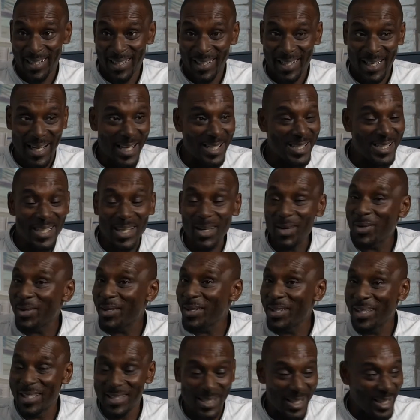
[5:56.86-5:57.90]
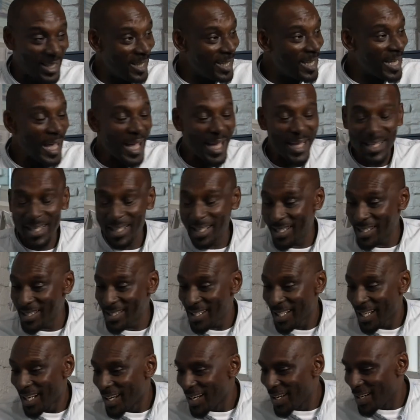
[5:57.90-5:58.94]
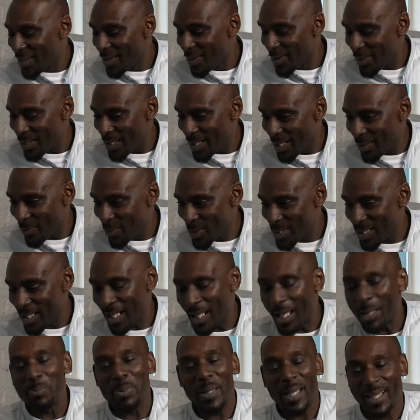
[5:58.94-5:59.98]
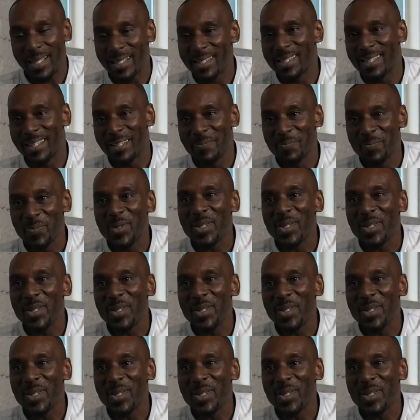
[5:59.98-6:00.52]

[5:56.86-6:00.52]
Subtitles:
That's the only, so he had was it the Apexi?